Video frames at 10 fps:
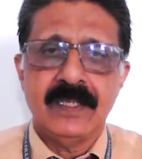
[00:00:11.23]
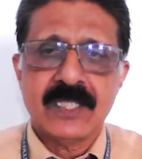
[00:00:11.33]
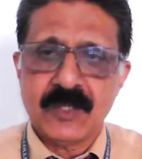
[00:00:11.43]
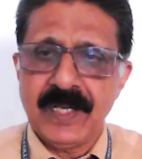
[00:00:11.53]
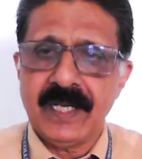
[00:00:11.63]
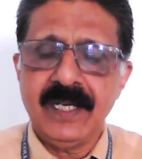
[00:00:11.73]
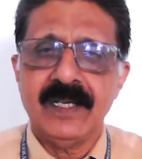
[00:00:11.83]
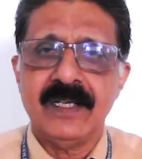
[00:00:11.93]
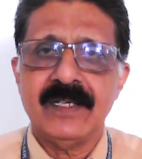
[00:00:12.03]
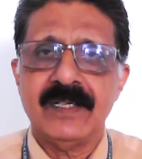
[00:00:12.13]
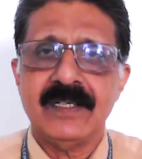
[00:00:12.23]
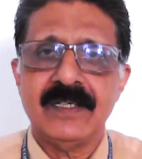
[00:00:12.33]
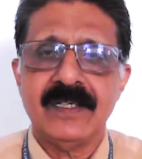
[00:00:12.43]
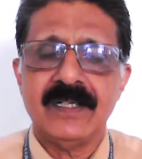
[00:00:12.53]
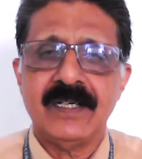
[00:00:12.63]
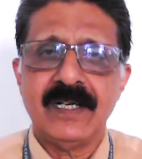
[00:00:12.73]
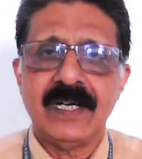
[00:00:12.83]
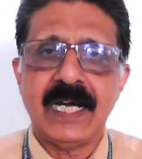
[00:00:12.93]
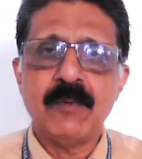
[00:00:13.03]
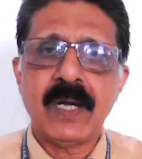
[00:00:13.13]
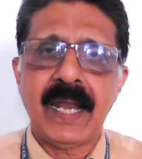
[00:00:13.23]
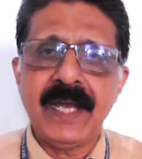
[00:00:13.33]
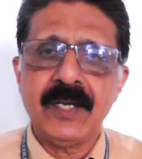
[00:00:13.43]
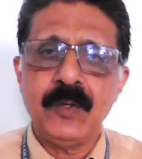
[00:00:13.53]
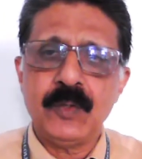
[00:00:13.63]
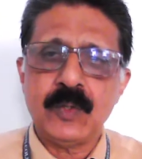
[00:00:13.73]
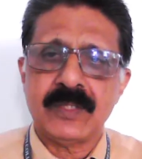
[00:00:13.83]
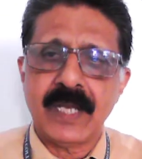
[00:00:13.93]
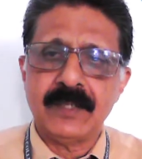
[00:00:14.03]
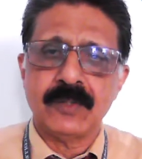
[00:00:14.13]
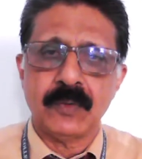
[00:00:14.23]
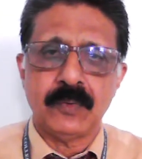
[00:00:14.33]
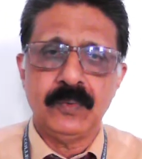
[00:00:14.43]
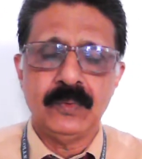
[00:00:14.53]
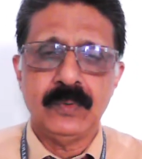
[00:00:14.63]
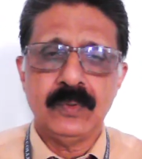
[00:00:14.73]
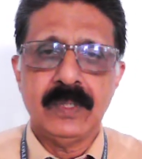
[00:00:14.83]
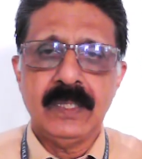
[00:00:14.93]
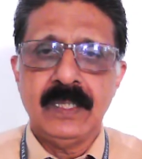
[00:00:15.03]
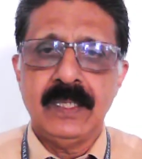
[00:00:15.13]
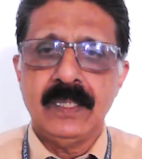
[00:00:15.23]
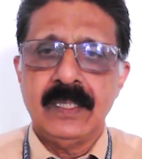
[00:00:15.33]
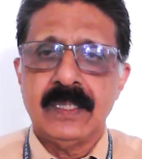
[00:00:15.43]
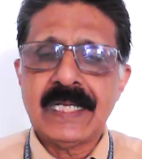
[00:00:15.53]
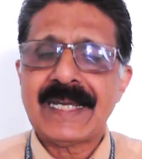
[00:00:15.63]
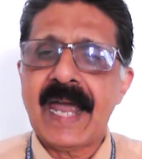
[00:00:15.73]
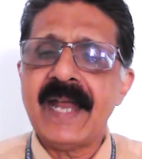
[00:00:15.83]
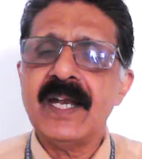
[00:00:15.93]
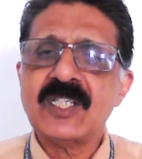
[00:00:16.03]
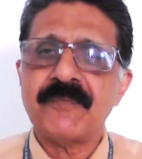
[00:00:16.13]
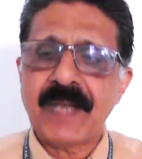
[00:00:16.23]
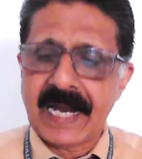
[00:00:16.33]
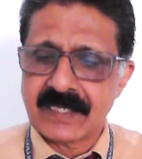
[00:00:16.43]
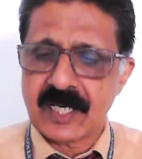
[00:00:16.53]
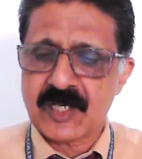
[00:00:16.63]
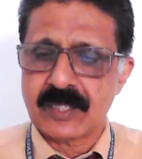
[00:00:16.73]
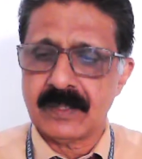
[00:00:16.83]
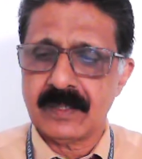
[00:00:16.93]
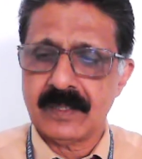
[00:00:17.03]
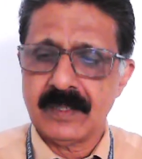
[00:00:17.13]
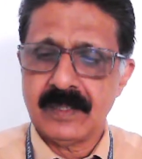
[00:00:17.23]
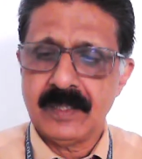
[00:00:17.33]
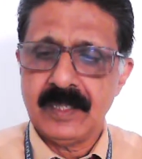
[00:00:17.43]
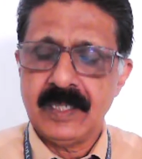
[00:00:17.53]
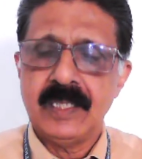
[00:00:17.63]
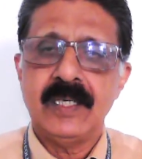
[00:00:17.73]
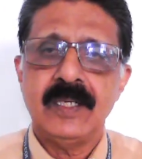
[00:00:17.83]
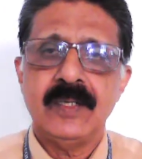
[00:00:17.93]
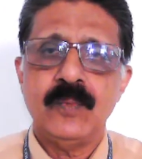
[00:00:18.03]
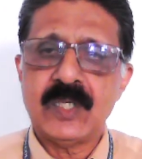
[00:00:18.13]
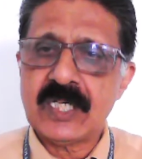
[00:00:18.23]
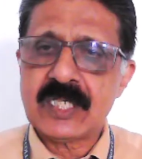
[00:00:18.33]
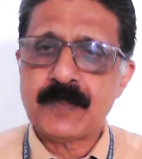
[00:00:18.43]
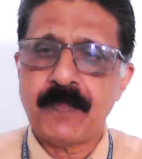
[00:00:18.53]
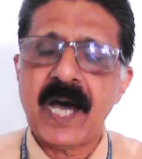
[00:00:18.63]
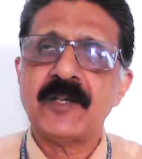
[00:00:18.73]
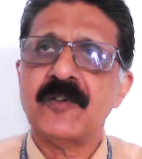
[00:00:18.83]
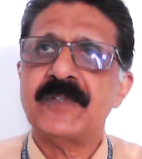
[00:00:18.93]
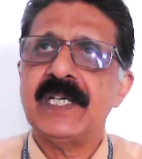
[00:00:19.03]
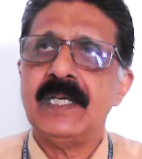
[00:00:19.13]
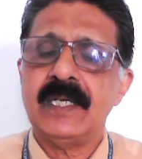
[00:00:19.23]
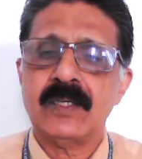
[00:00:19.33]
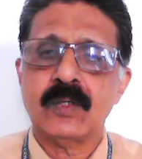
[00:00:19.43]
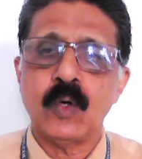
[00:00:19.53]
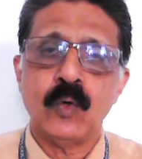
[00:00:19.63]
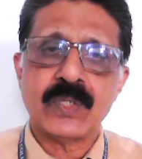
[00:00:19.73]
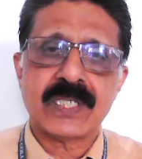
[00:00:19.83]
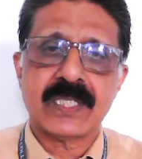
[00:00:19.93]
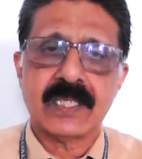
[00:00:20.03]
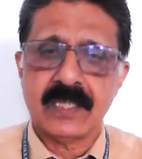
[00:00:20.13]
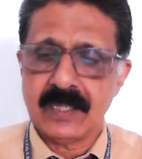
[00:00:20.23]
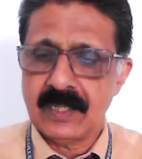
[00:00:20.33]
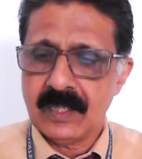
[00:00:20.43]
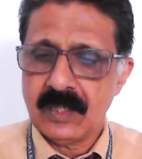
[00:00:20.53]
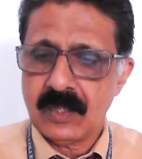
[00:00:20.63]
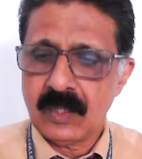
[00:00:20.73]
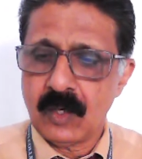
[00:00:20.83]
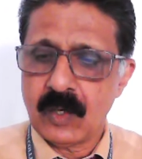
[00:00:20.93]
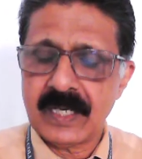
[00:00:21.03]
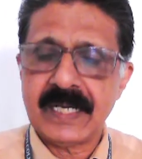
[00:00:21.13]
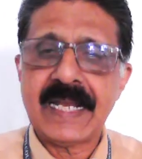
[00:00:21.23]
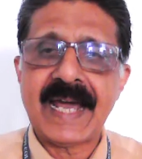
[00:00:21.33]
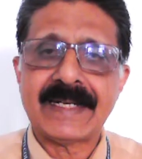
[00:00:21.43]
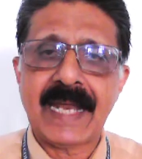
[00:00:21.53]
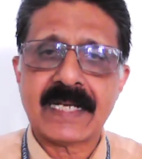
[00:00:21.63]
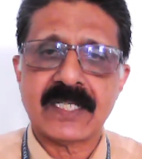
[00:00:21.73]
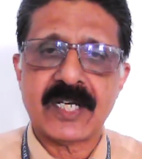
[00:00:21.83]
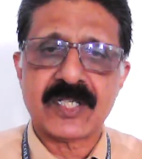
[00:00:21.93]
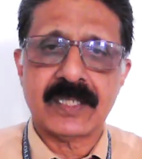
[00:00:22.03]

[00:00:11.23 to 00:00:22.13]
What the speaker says: Today, I would like you to take through the canons of taxation, which is part of the course on direct taxation.